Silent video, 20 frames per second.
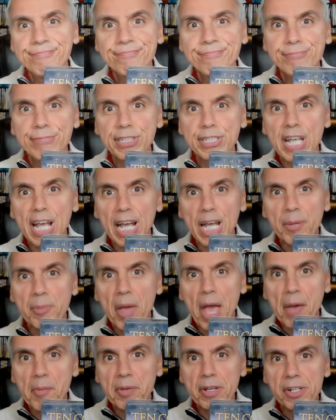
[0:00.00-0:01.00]
the Ten
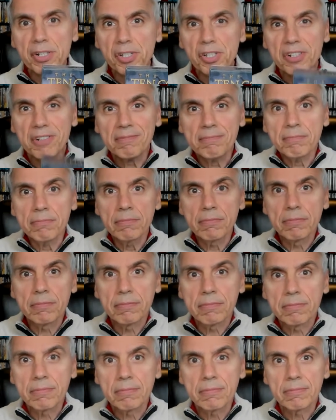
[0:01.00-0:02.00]
Commandments.
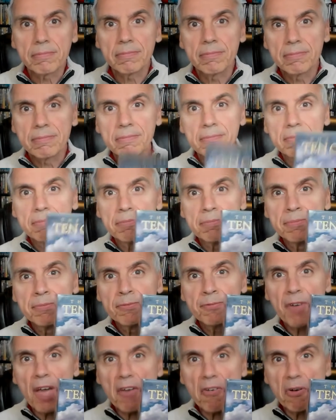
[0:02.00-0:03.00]

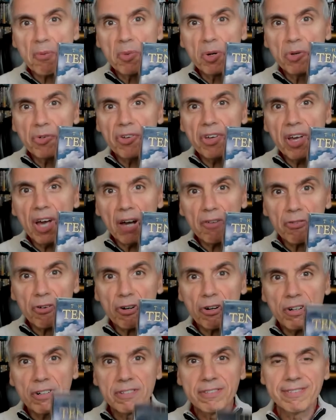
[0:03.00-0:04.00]
Favorite movie
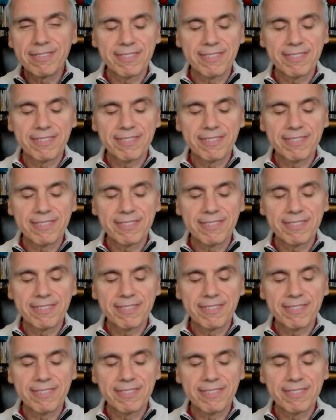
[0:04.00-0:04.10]
ever.